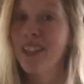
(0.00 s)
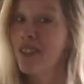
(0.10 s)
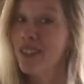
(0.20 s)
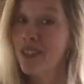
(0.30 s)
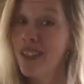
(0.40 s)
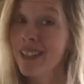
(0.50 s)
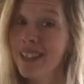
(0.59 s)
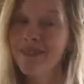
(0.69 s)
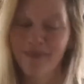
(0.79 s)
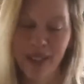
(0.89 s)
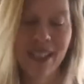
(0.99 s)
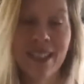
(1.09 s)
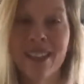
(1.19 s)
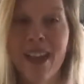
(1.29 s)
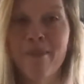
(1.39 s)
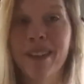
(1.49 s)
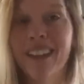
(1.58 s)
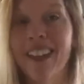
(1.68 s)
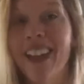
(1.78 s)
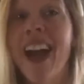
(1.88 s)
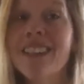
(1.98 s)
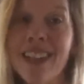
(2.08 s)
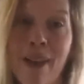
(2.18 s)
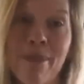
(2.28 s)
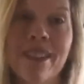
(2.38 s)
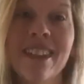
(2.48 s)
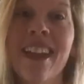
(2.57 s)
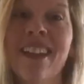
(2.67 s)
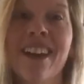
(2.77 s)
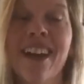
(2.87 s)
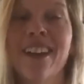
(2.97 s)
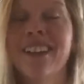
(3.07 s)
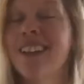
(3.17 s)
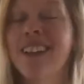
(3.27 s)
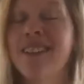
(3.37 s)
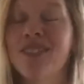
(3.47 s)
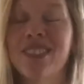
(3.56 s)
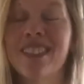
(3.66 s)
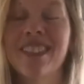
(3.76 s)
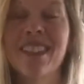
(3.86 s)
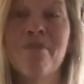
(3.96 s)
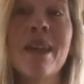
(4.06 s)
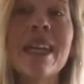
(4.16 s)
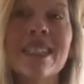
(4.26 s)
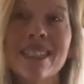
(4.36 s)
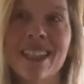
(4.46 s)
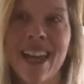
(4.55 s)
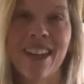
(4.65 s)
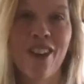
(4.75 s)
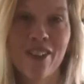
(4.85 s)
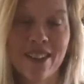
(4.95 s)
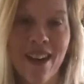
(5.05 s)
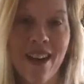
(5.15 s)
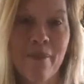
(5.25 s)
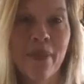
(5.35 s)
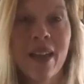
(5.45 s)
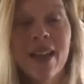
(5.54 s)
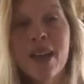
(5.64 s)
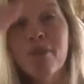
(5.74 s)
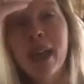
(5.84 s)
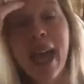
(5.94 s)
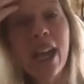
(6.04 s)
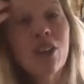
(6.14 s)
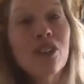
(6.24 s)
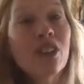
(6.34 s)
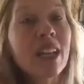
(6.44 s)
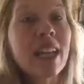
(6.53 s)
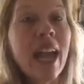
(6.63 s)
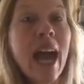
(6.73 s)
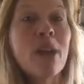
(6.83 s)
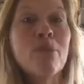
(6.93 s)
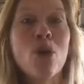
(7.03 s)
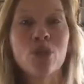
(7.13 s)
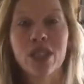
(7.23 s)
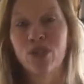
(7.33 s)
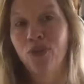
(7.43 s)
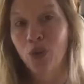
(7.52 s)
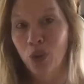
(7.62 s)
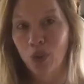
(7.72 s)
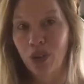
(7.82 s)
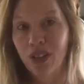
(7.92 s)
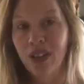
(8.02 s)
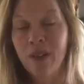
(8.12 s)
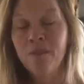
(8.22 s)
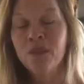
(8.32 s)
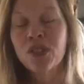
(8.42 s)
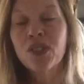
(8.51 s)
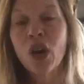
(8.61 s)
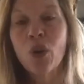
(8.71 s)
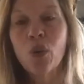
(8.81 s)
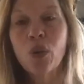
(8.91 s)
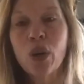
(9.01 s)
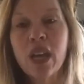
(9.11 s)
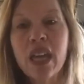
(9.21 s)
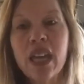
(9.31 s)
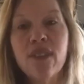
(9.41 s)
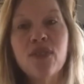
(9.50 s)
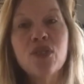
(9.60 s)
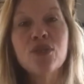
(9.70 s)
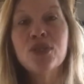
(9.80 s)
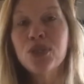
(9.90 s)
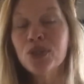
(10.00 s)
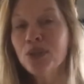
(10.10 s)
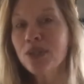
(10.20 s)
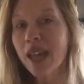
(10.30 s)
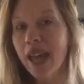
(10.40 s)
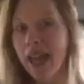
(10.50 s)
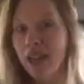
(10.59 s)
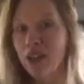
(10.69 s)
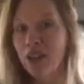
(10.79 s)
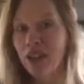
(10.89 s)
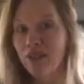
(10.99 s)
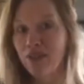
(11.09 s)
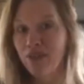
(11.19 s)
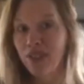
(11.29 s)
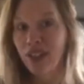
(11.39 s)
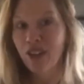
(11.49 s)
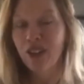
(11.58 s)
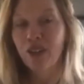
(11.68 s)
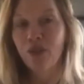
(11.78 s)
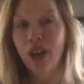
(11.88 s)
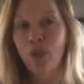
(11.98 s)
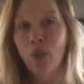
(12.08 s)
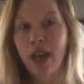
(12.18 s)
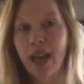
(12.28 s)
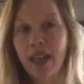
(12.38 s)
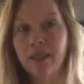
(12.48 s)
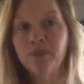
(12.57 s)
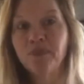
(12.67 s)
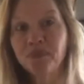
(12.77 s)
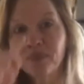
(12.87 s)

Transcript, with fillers: I know that's crazy, but it does happen, and it has happened, and I am just amazed at it all the time. But anger can catapult us forward. So if you use anger and fear in the right way,